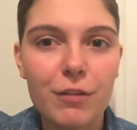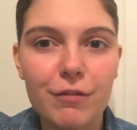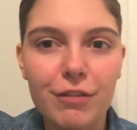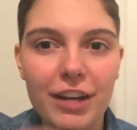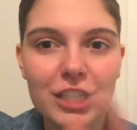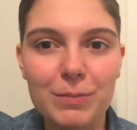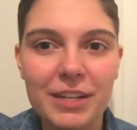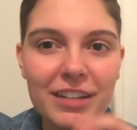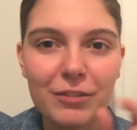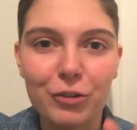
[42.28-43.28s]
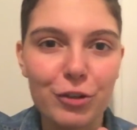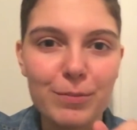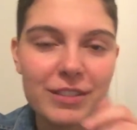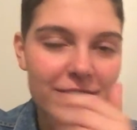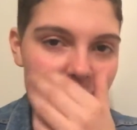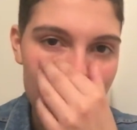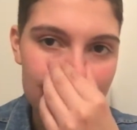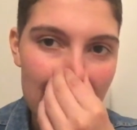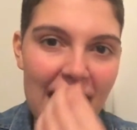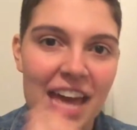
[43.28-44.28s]
freshman groups of like
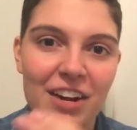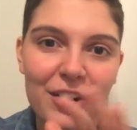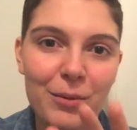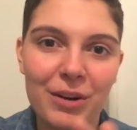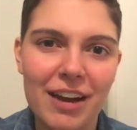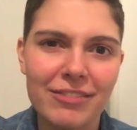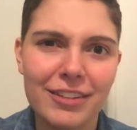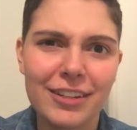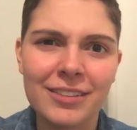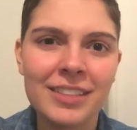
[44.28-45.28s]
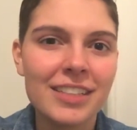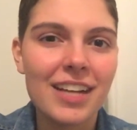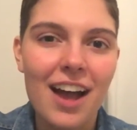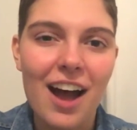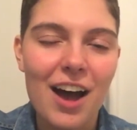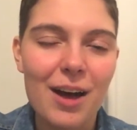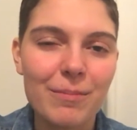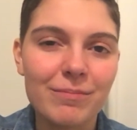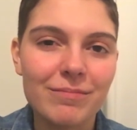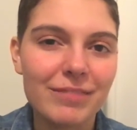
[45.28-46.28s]
10 or whatever,
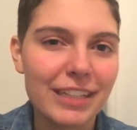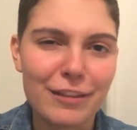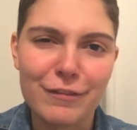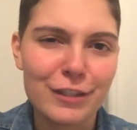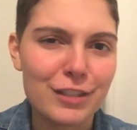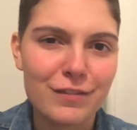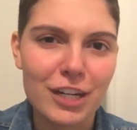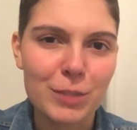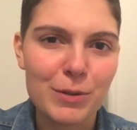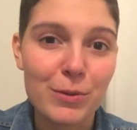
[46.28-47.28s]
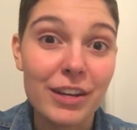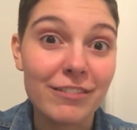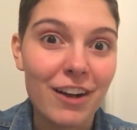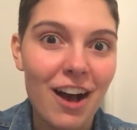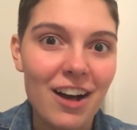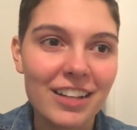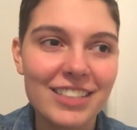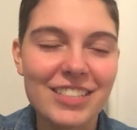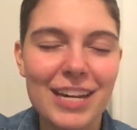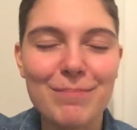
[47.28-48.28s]
um, like the first freshman week of
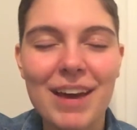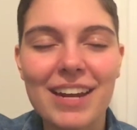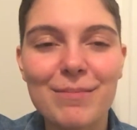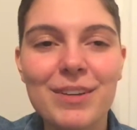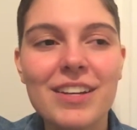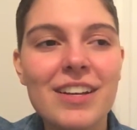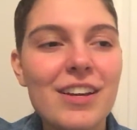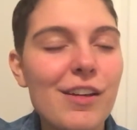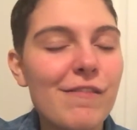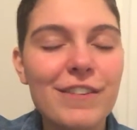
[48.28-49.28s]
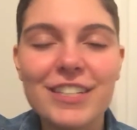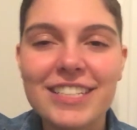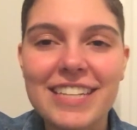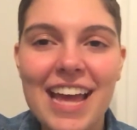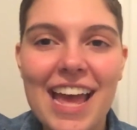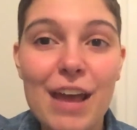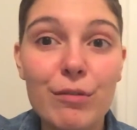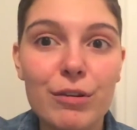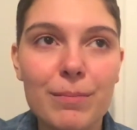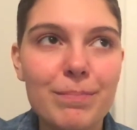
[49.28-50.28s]
college. And I met him first day.
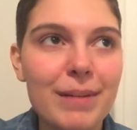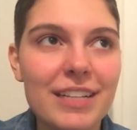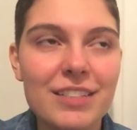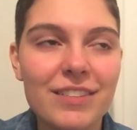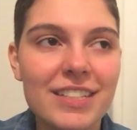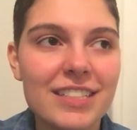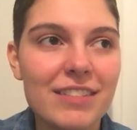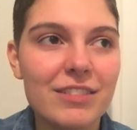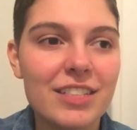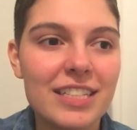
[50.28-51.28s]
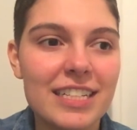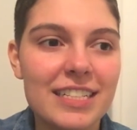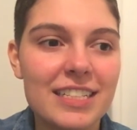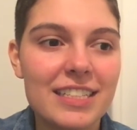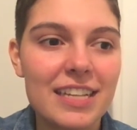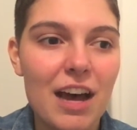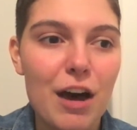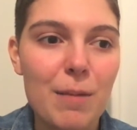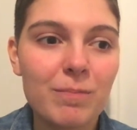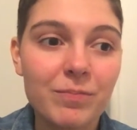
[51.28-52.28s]
We were best friends ever since.
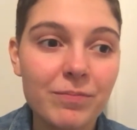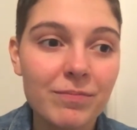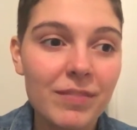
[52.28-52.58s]
Um,